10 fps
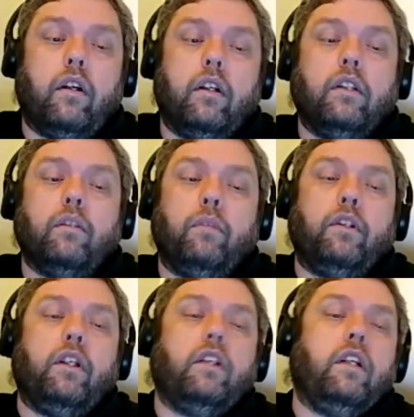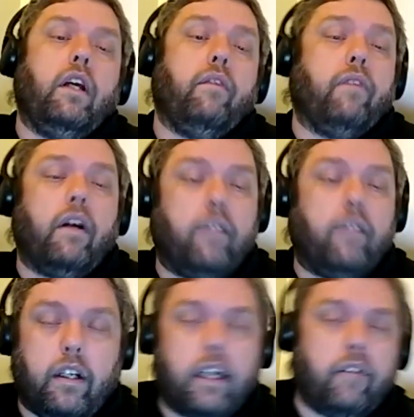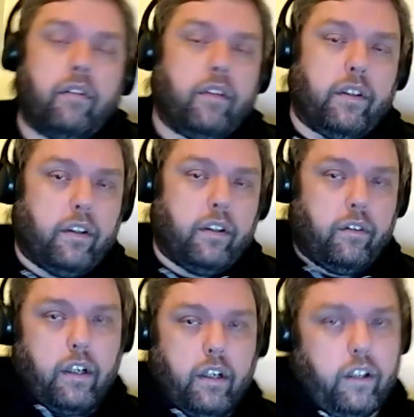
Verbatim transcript: Because, I mean, GTA 5, they didn't have everything ready.